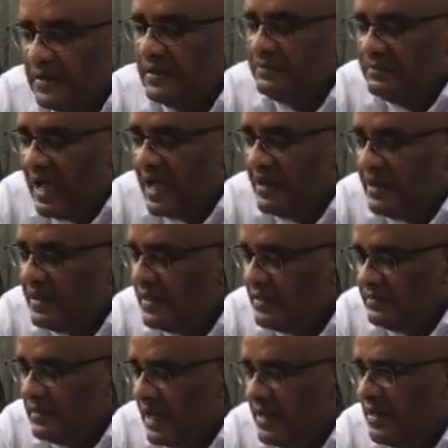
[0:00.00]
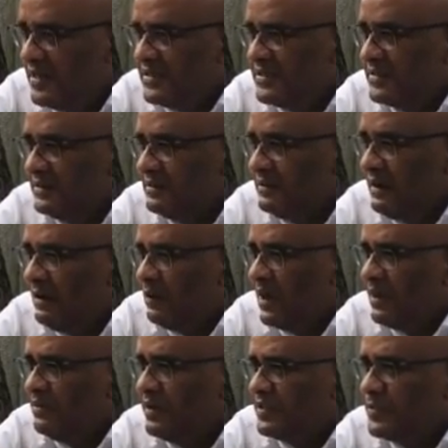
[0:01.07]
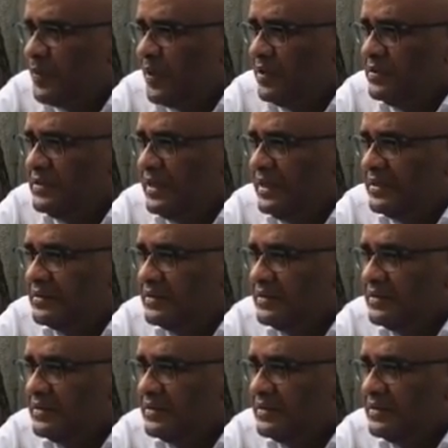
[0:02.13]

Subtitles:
That is how I'll respond to it.